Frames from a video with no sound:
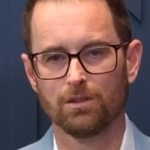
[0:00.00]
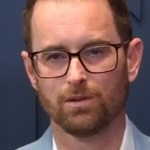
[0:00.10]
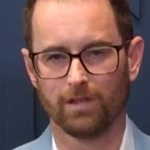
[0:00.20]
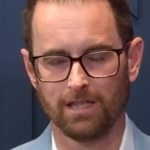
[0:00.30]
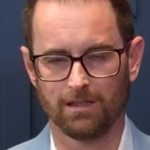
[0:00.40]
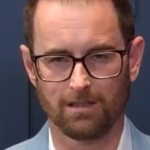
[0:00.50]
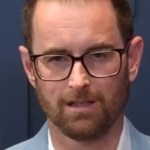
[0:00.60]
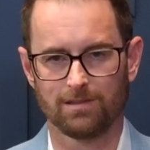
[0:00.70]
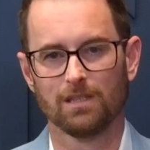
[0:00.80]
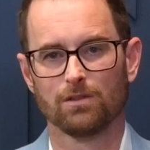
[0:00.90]
Ukraine that
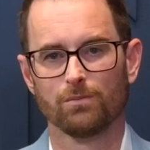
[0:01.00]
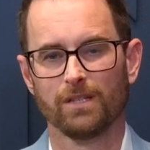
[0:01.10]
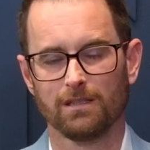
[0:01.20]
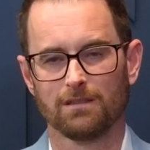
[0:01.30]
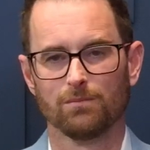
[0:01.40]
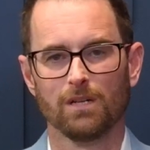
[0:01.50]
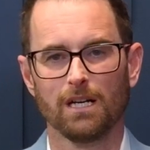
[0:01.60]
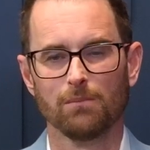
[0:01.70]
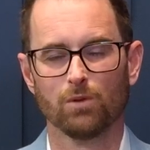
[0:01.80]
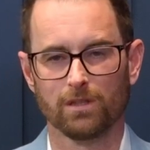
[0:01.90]
caused central banks to
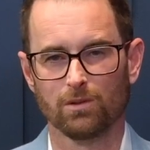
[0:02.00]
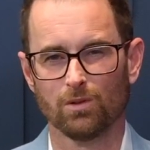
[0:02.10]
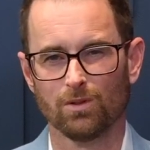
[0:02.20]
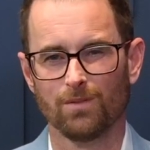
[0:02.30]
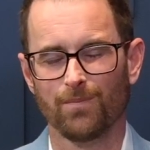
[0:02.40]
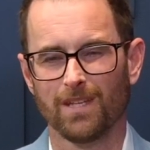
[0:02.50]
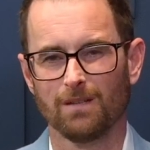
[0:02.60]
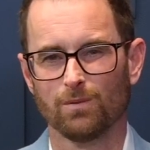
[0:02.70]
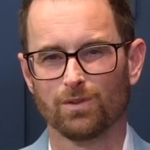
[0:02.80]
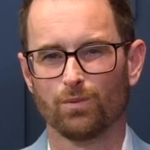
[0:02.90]
buy more gold.
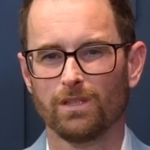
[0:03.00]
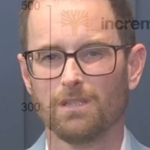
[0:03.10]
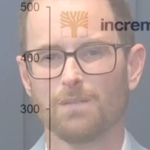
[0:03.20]
It was really